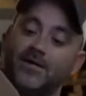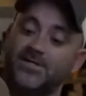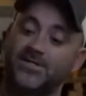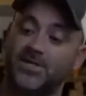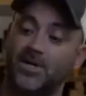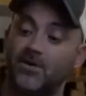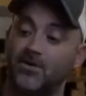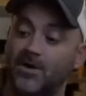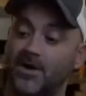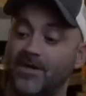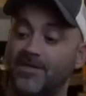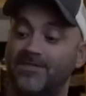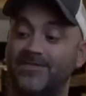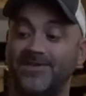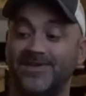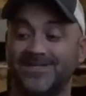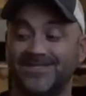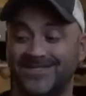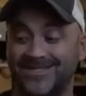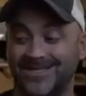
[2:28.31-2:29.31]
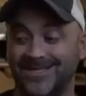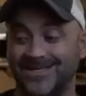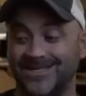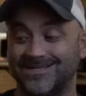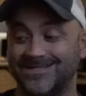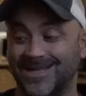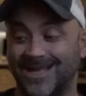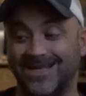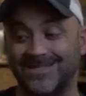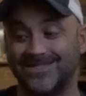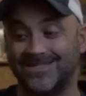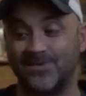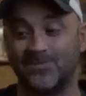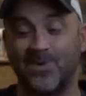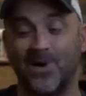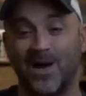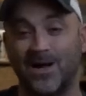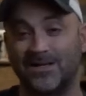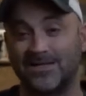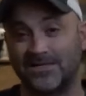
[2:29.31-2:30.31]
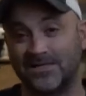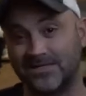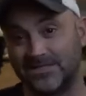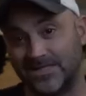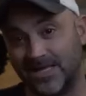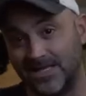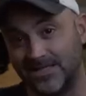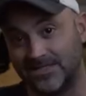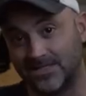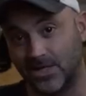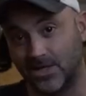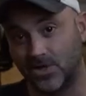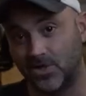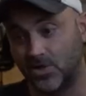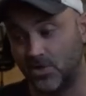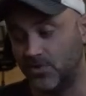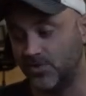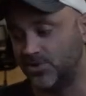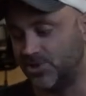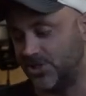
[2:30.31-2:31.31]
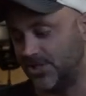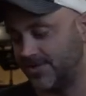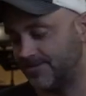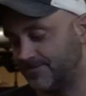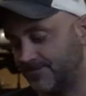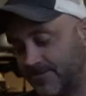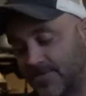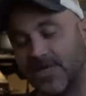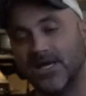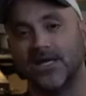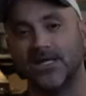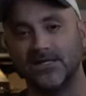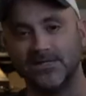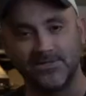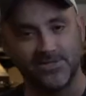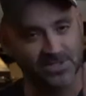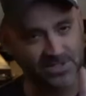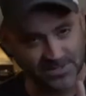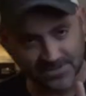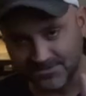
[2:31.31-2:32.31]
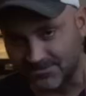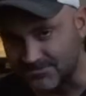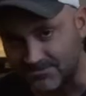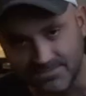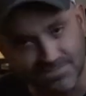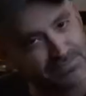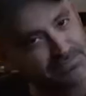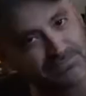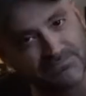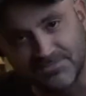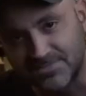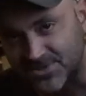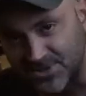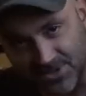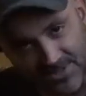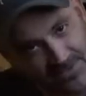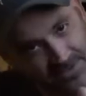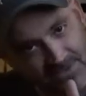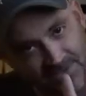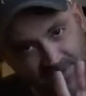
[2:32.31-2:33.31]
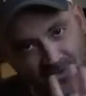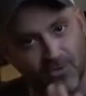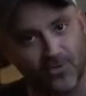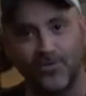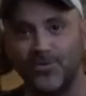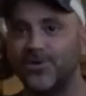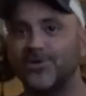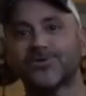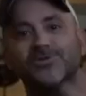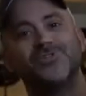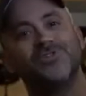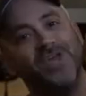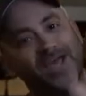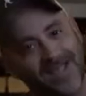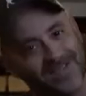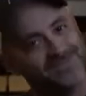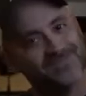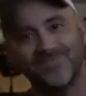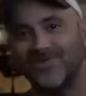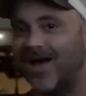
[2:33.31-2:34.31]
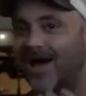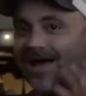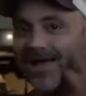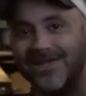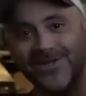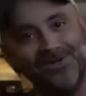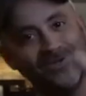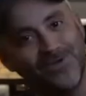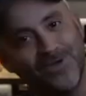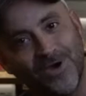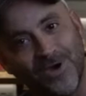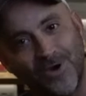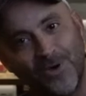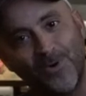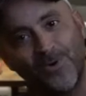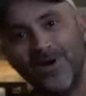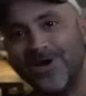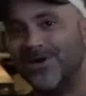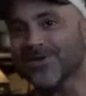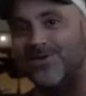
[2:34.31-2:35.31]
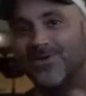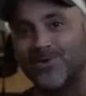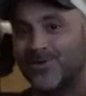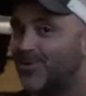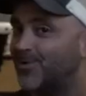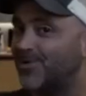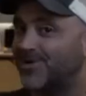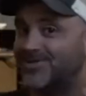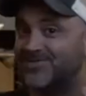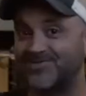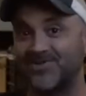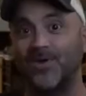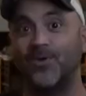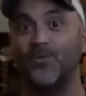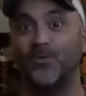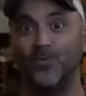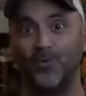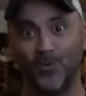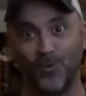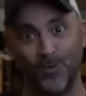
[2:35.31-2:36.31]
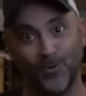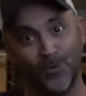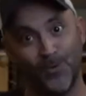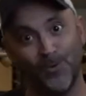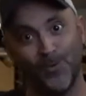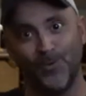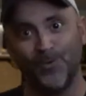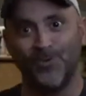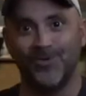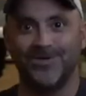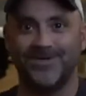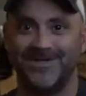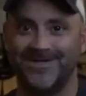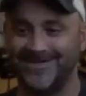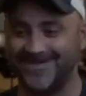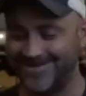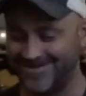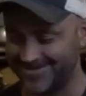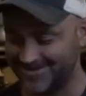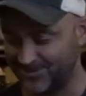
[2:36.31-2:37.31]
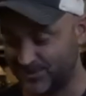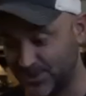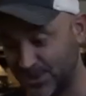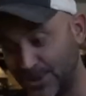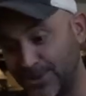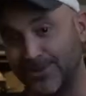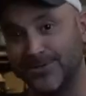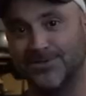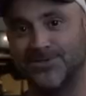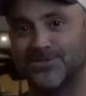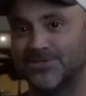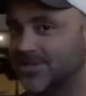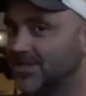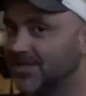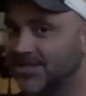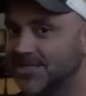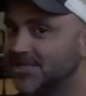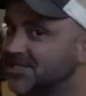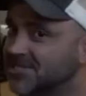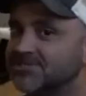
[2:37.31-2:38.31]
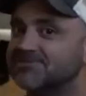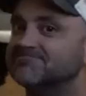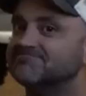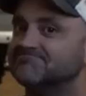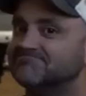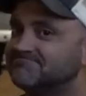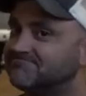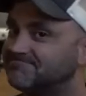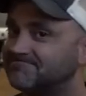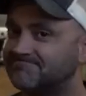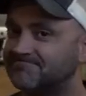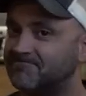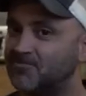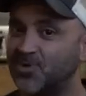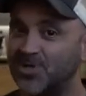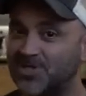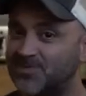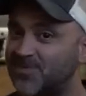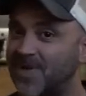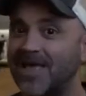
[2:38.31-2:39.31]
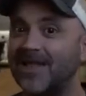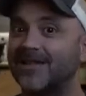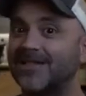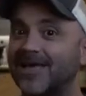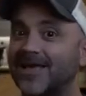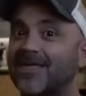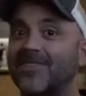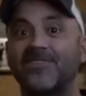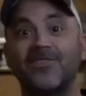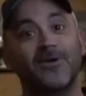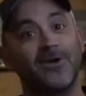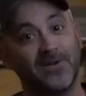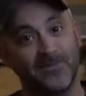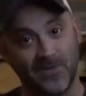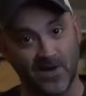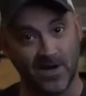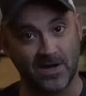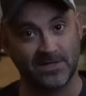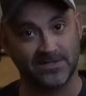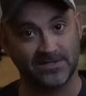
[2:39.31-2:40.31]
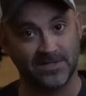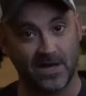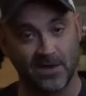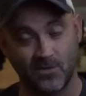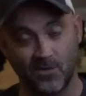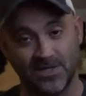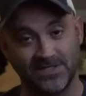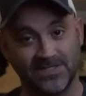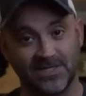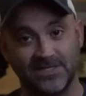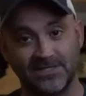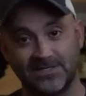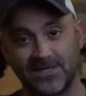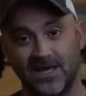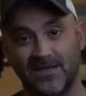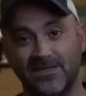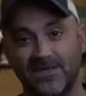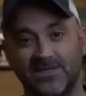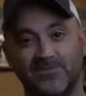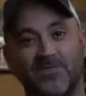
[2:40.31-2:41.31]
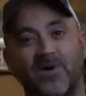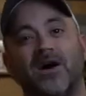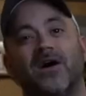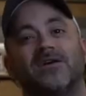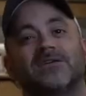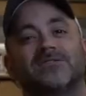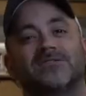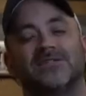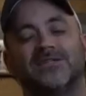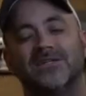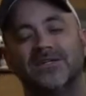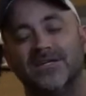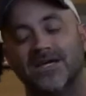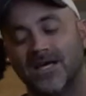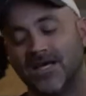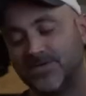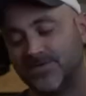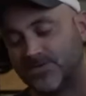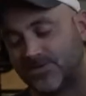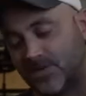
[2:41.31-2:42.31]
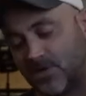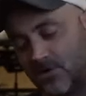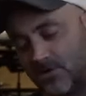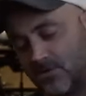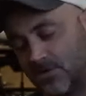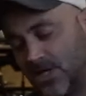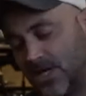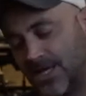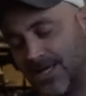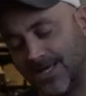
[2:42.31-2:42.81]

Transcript: So this is, as the box says, Gucci. And just cool your jets. I know you're going to say, woo, I splurged. We spent like 30 bucks on what's inside this box. And so